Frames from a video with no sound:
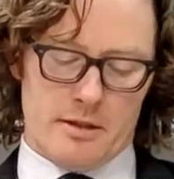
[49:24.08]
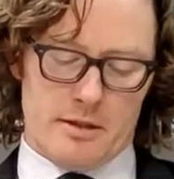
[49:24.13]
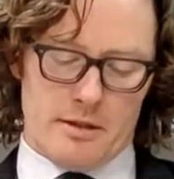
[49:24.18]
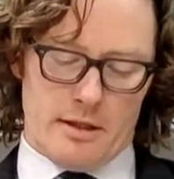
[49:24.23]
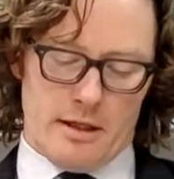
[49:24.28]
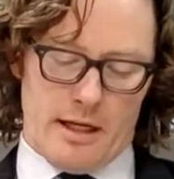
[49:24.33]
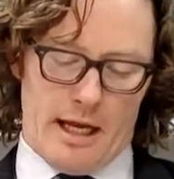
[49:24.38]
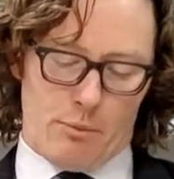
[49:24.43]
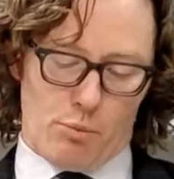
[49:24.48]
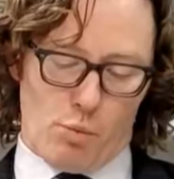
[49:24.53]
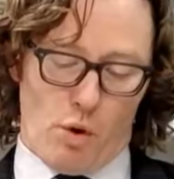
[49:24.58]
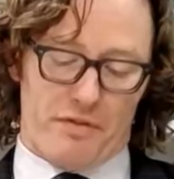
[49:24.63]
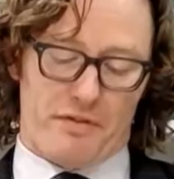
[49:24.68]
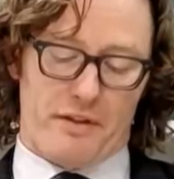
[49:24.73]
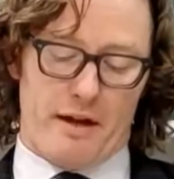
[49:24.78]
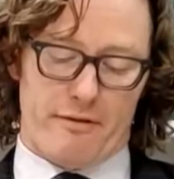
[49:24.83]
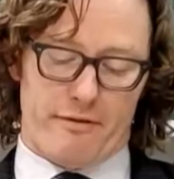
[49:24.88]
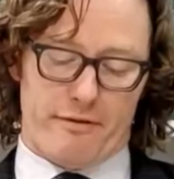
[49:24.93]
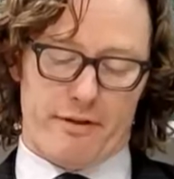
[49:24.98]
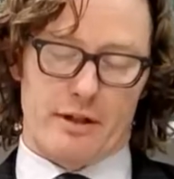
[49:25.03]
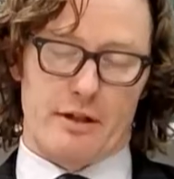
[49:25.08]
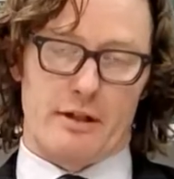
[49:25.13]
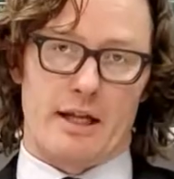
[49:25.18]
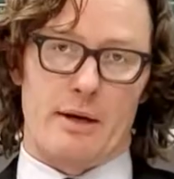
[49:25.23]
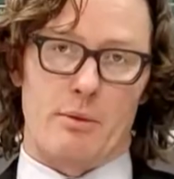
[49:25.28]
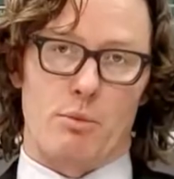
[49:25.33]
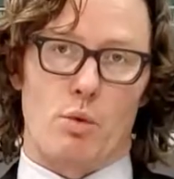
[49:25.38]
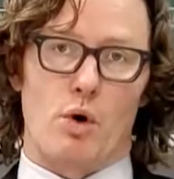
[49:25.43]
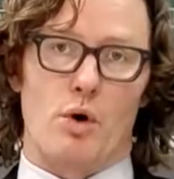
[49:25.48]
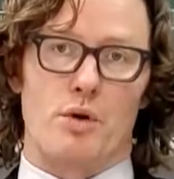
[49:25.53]
and what they feel they
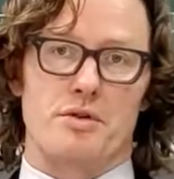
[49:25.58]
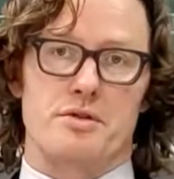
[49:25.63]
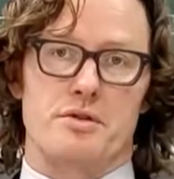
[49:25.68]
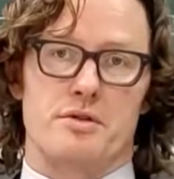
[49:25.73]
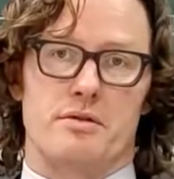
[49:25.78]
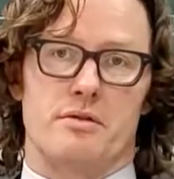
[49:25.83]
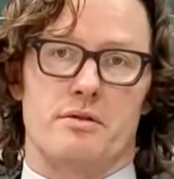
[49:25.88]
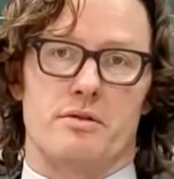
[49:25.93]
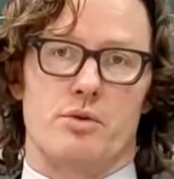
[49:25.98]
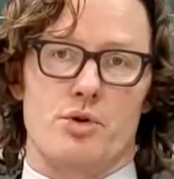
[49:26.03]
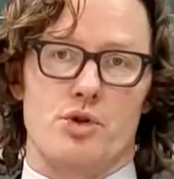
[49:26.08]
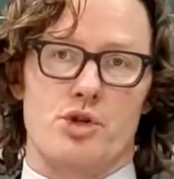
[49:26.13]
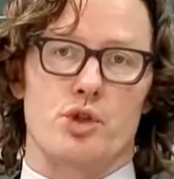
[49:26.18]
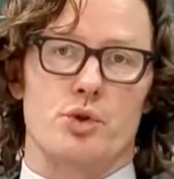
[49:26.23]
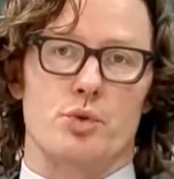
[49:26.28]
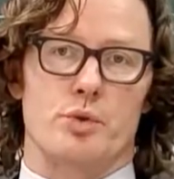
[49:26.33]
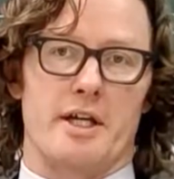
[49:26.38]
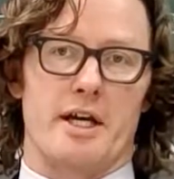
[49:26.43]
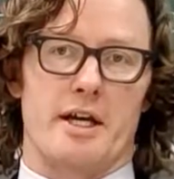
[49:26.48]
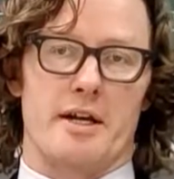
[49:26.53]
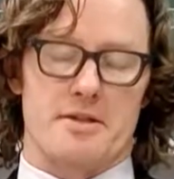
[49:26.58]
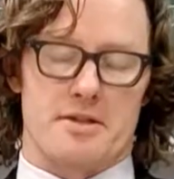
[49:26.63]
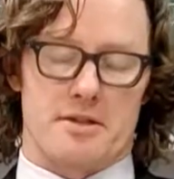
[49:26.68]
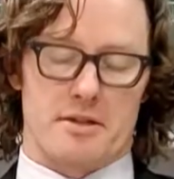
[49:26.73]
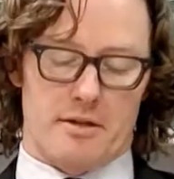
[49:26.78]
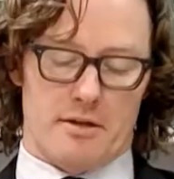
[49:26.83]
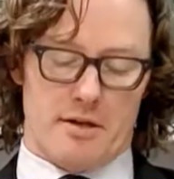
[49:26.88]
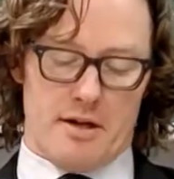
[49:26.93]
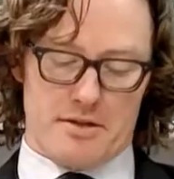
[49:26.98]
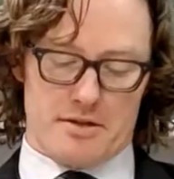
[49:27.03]
want or should get as
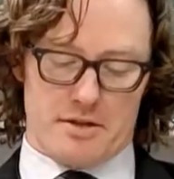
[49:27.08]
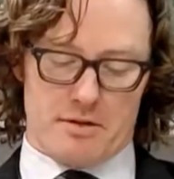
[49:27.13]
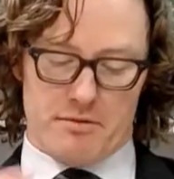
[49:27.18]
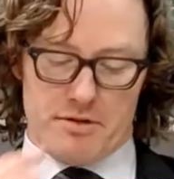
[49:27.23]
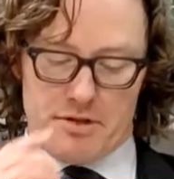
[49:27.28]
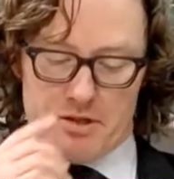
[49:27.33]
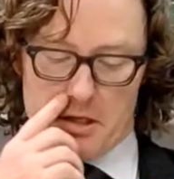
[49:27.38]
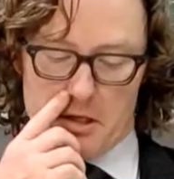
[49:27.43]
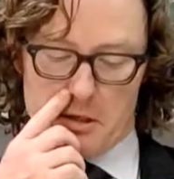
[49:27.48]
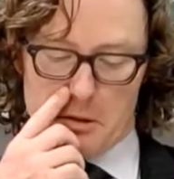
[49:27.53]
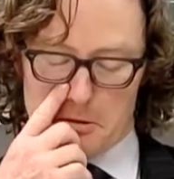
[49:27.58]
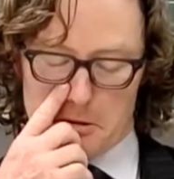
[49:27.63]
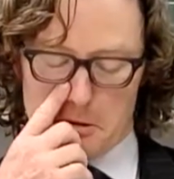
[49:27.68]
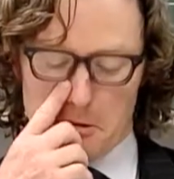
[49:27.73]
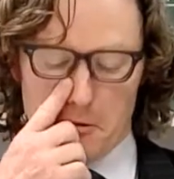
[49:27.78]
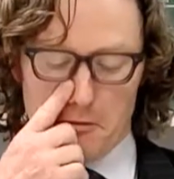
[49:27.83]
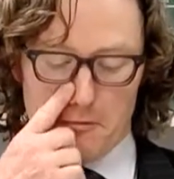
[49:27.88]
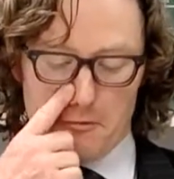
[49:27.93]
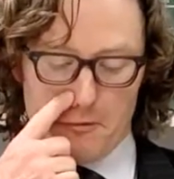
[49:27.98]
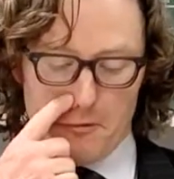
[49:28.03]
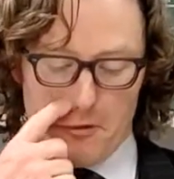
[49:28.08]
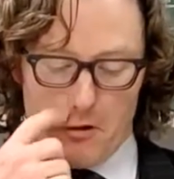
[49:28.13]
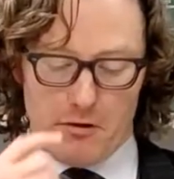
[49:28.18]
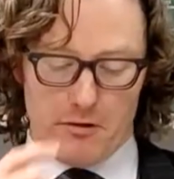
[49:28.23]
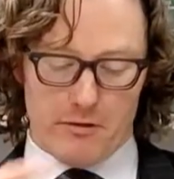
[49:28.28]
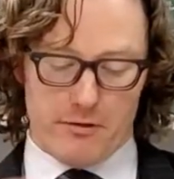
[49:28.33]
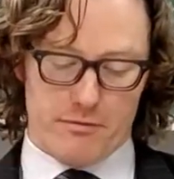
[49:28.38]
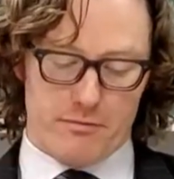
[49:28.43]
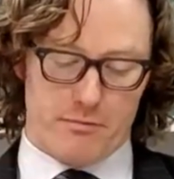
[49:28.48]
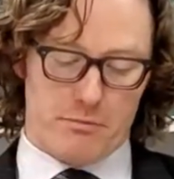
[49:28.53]
a result
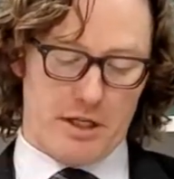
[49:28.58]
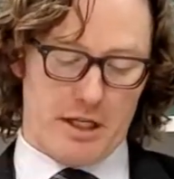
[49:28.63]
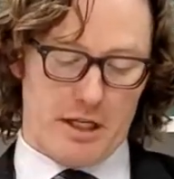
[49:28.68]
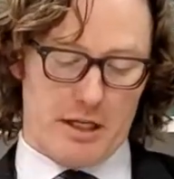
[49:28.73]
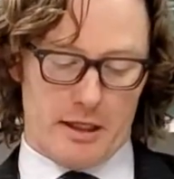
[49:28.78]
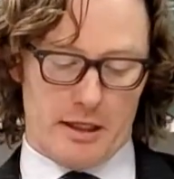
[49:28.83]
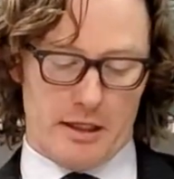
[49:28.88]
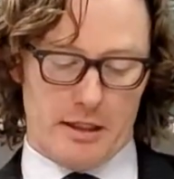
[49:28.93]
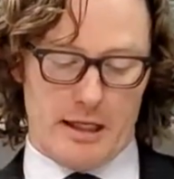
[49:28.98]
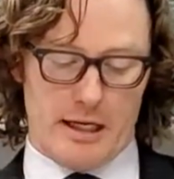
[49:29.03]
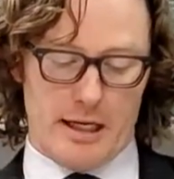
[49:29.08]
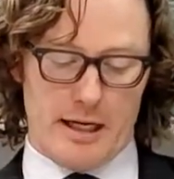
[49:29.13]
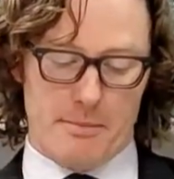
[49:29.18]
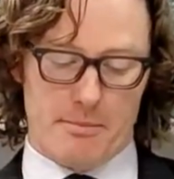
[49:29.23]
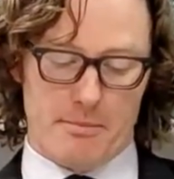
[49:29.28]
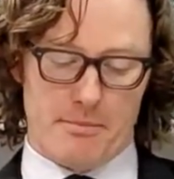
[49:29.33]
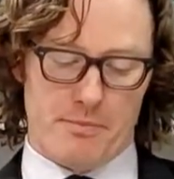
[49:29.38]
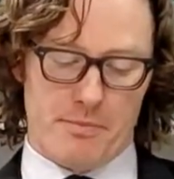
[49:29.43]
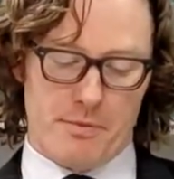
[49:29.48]
of bringing a claim.